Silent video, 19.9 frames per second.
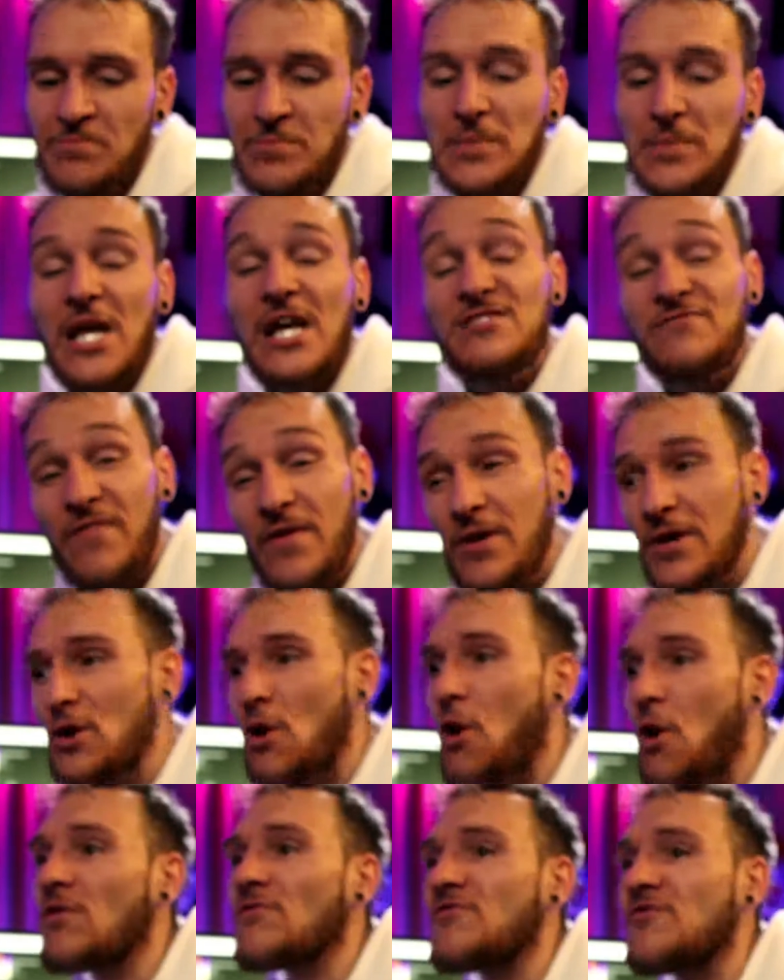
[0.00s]
It's very
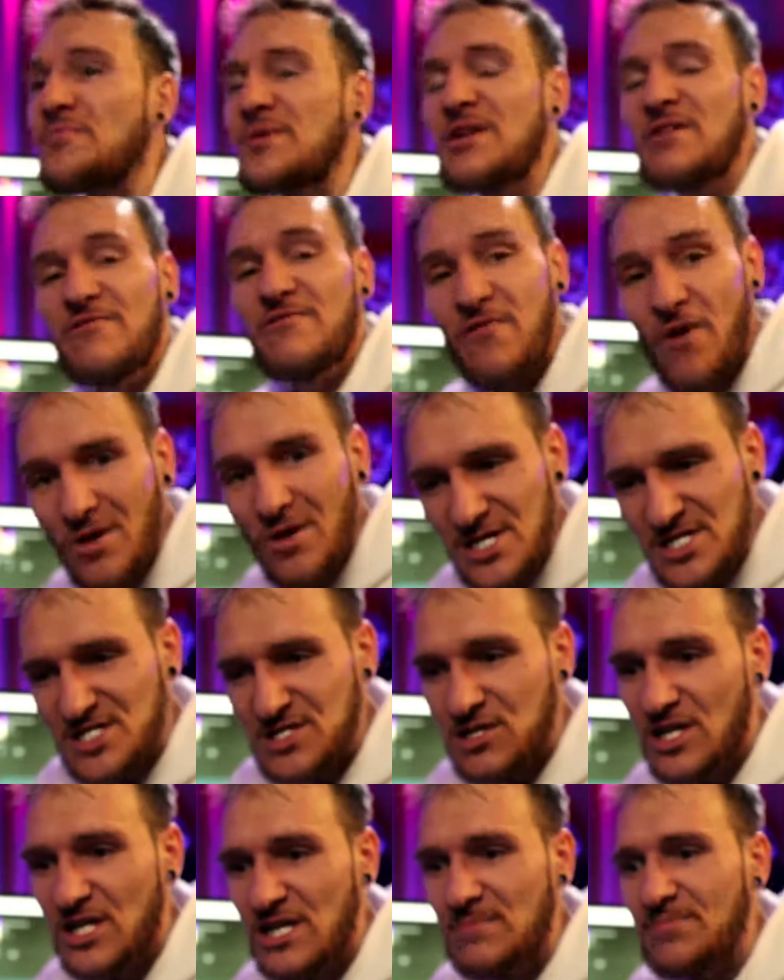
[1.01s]
hard for me to fall
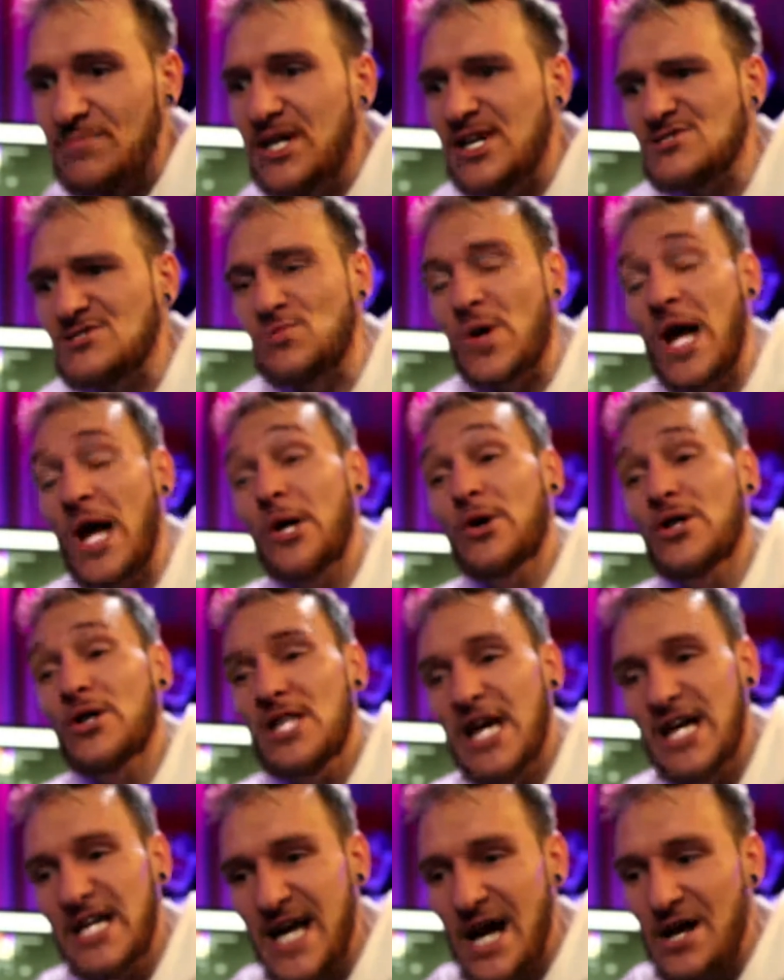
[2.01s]
asleep, because when I go to lay
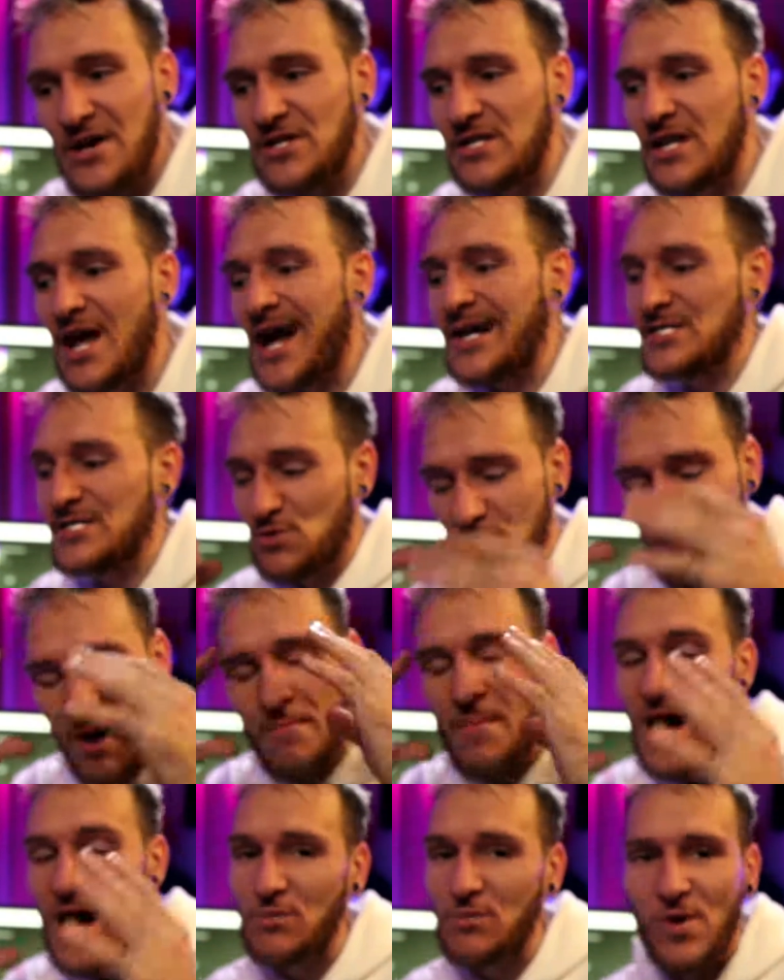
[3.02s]
down at night is when my
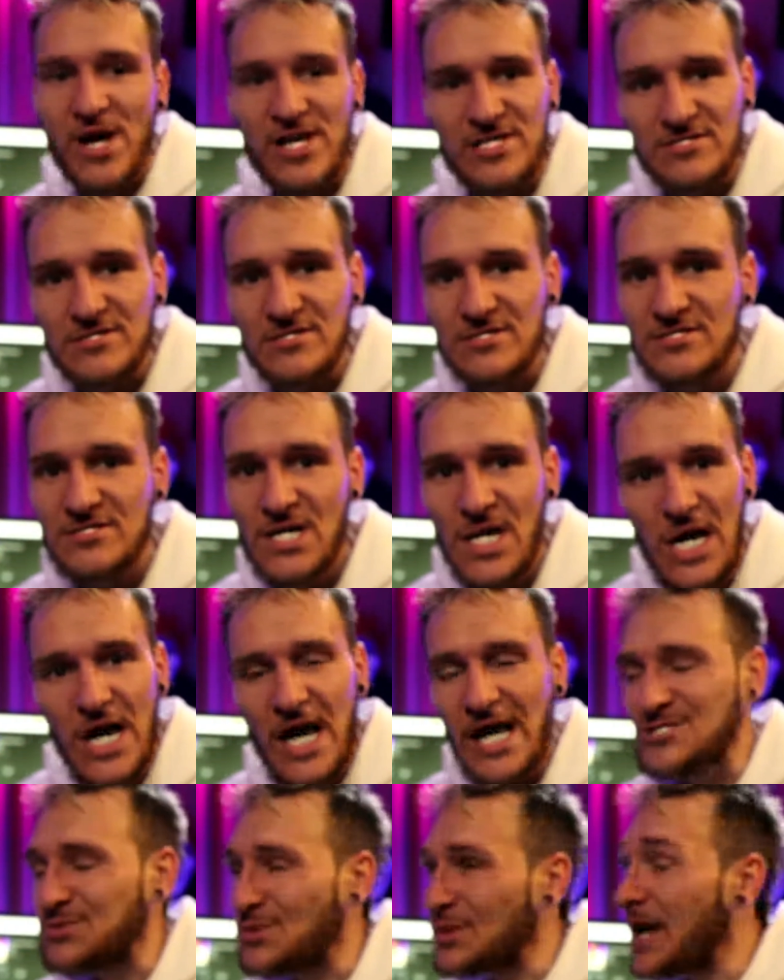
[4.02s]
mind races.
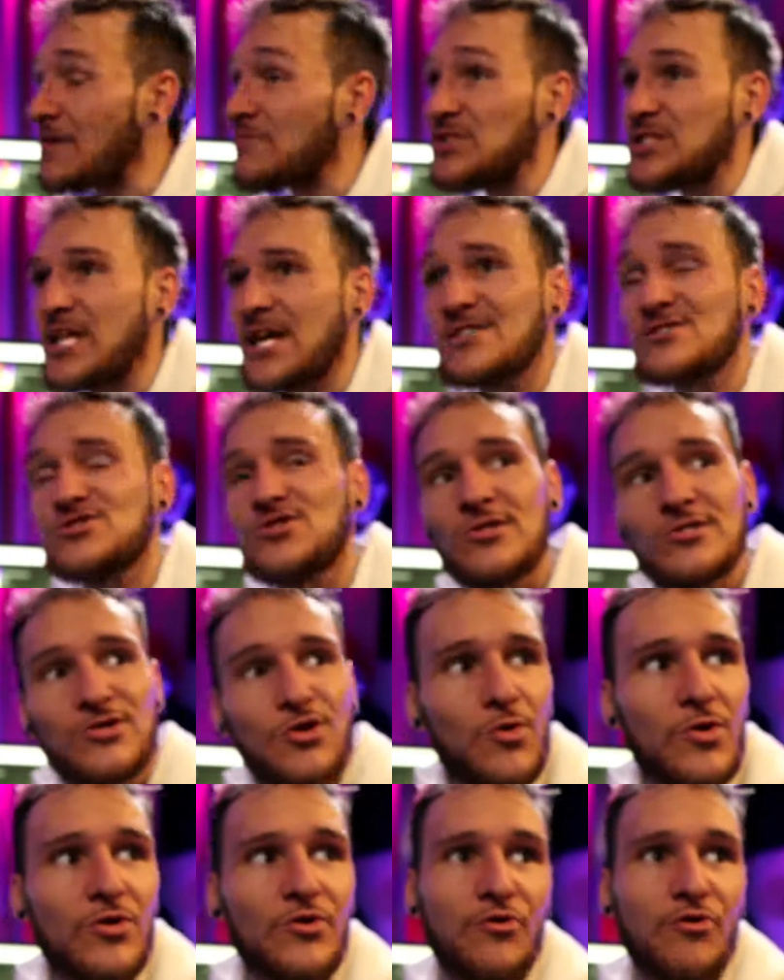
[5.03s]
It's when everything starts
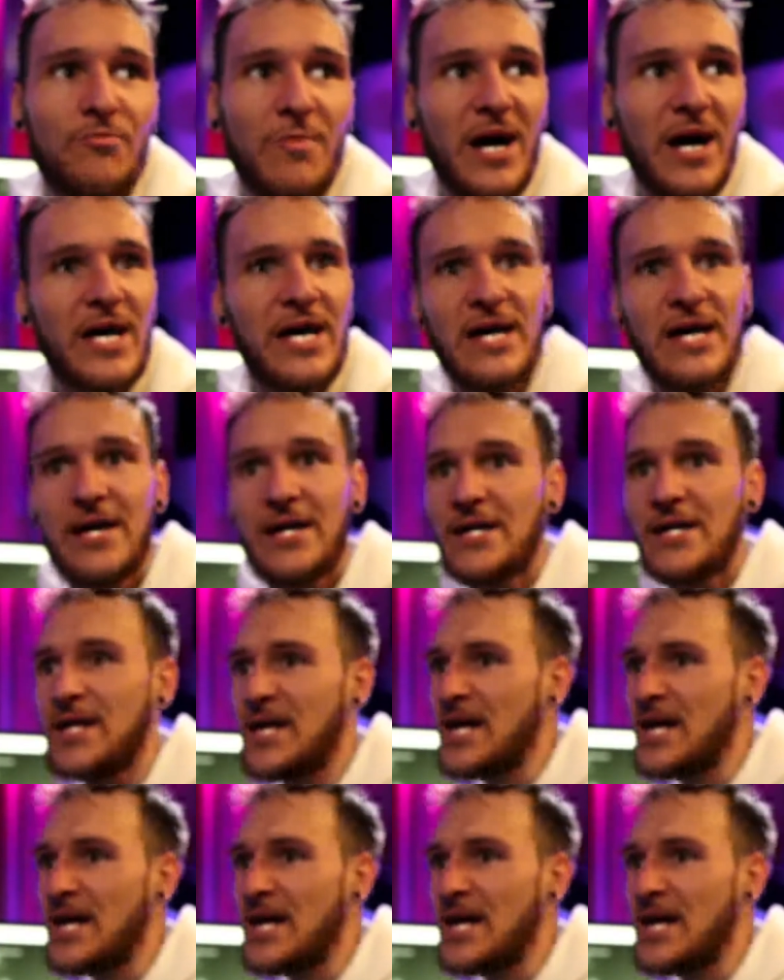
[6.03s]
going through my head.